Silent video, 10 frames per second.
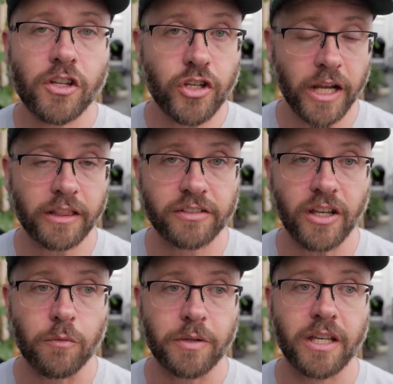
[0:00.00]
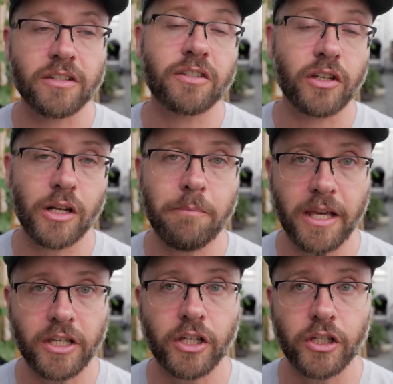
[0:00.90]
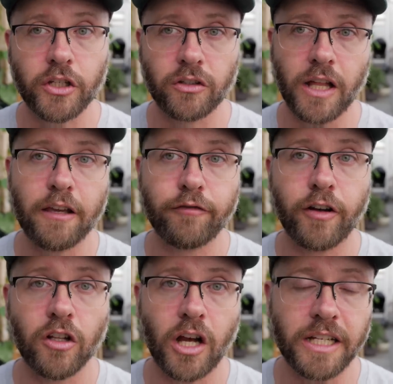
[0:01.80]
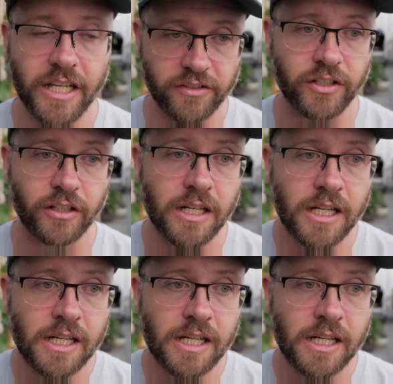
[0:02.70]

check this out because it's gonna make your life a lot easier.